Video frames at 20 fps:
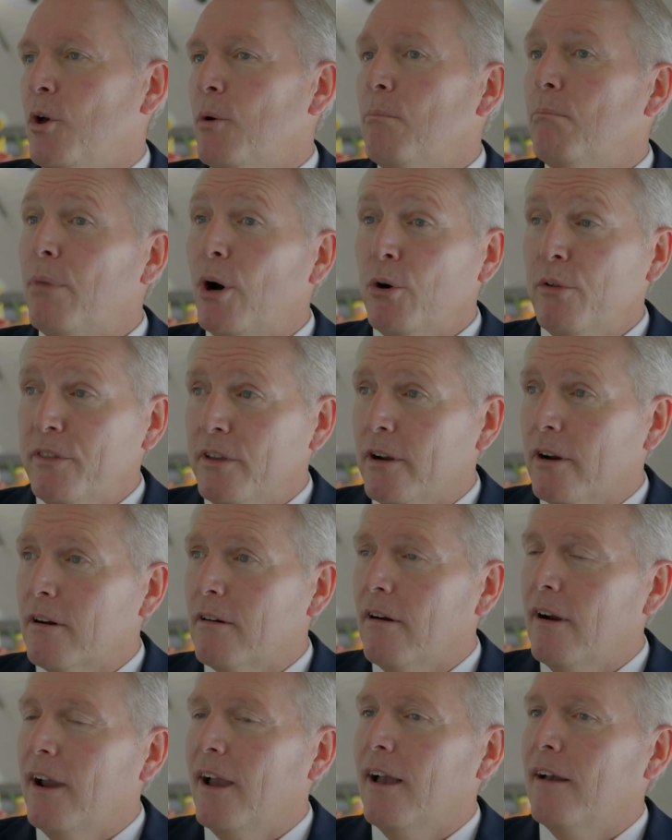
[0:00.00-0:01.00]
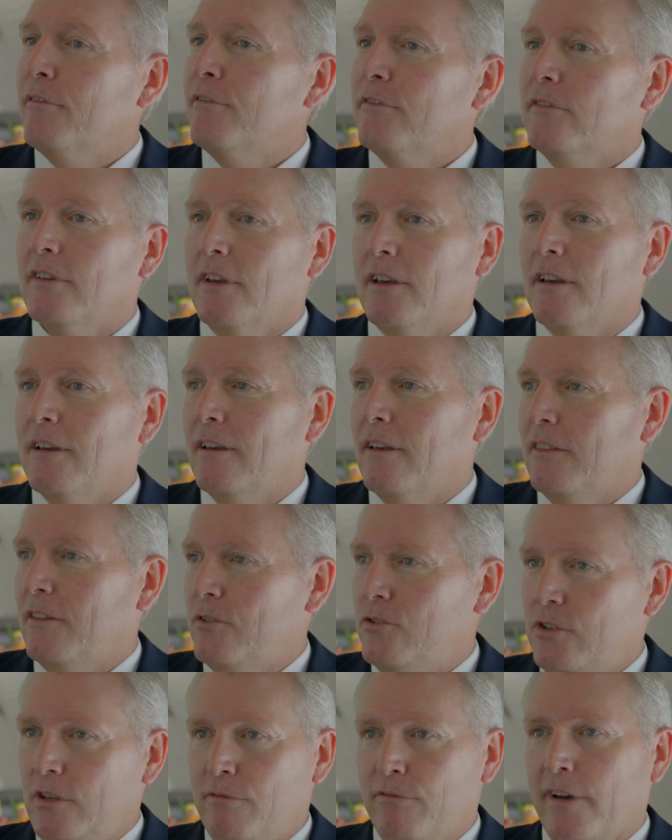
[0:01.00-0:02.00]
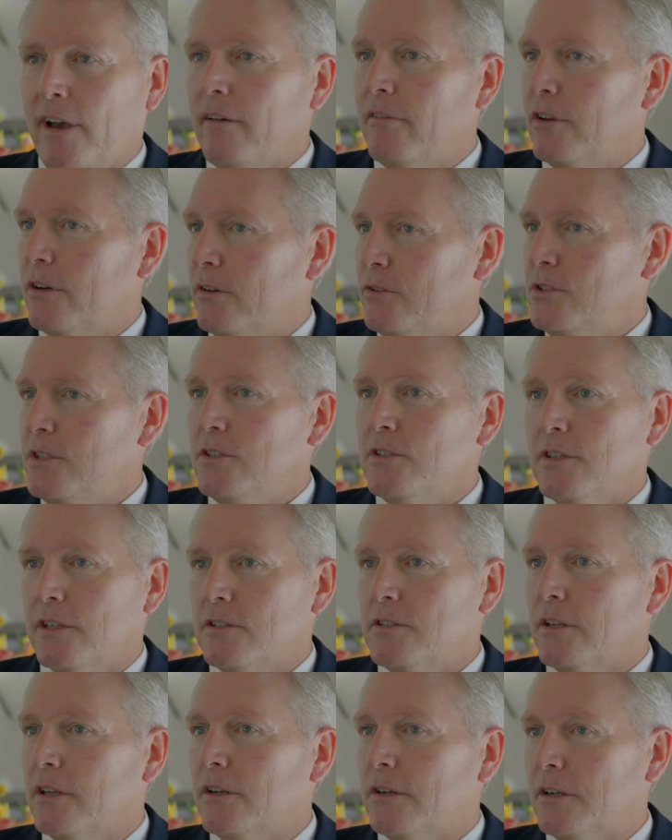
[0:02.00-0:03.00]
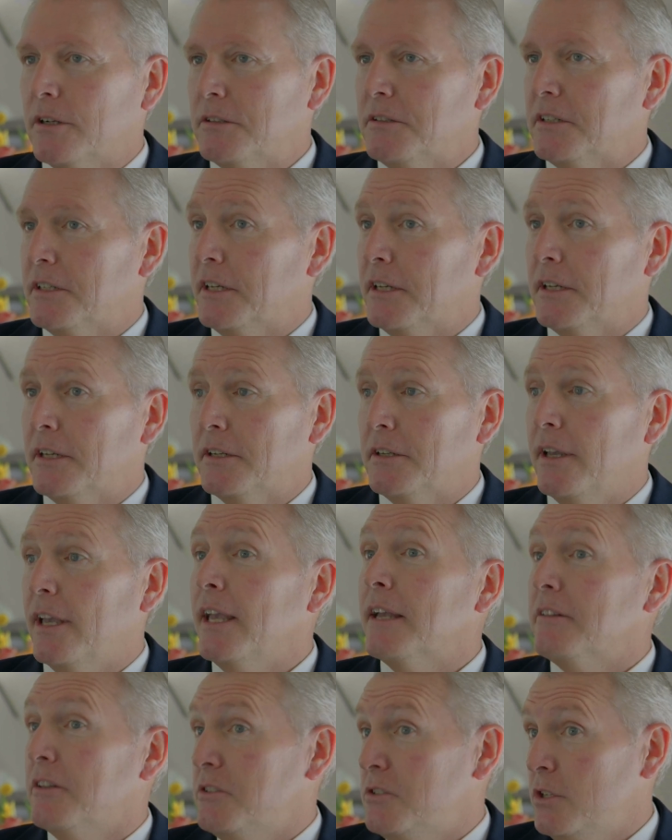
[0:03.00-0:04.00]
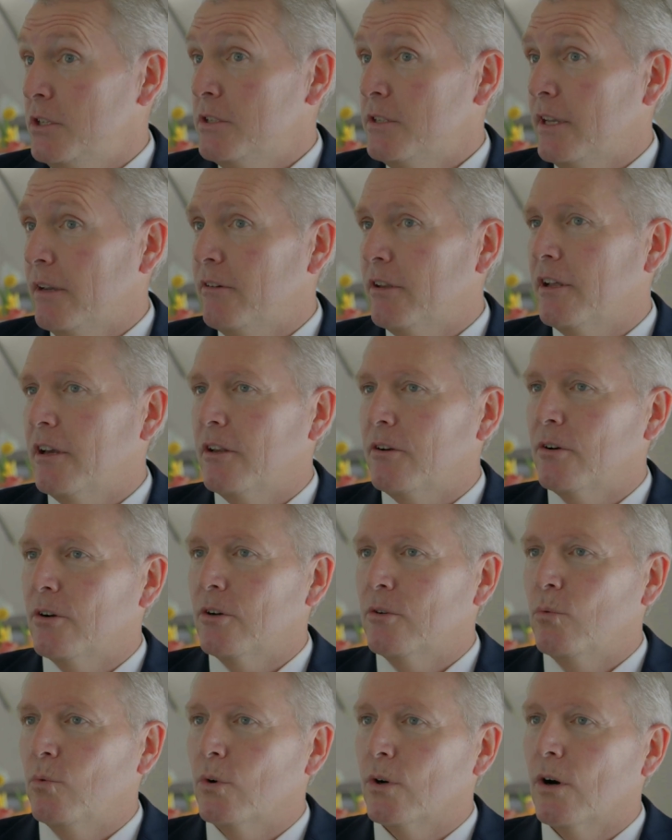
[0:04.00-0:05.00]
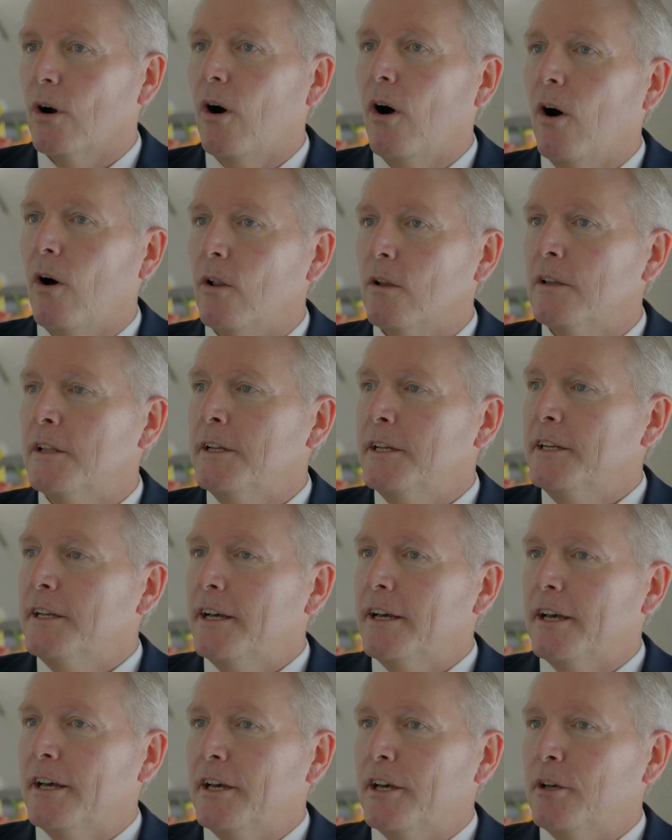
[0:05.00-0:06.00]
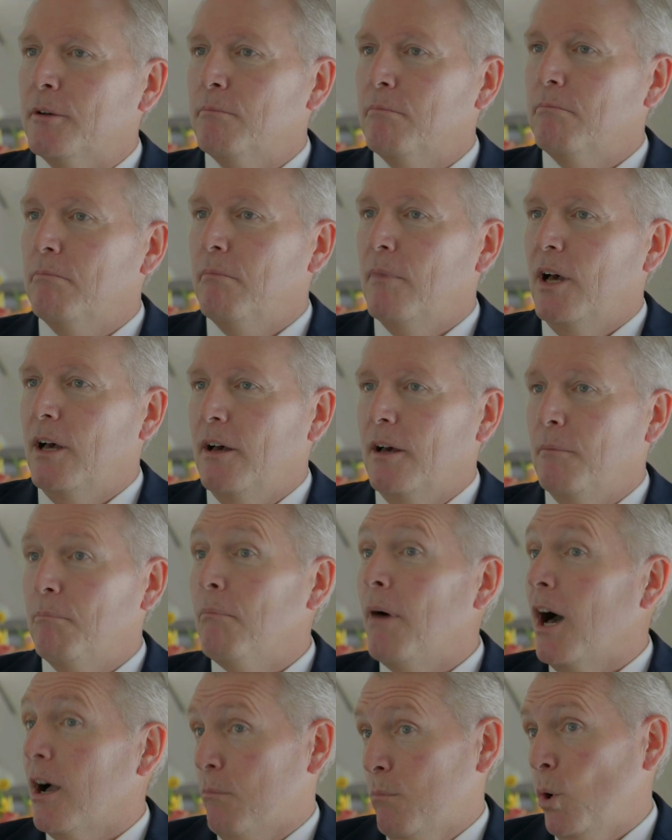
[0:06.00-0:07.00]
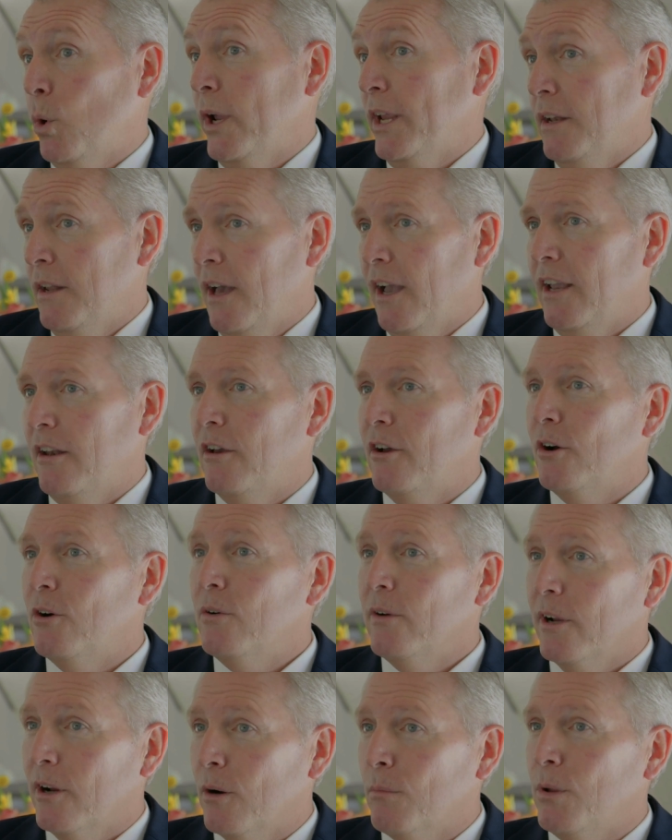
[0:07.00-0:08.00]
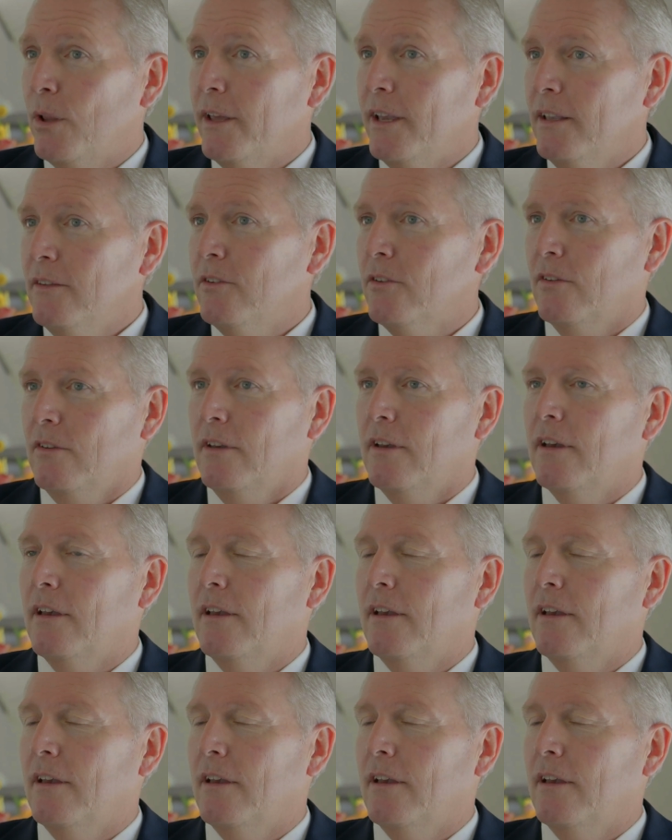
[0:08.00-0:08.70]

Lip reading: Both aircraft, the G500, G600, and the G700 were all Mach 0.90 airplanes,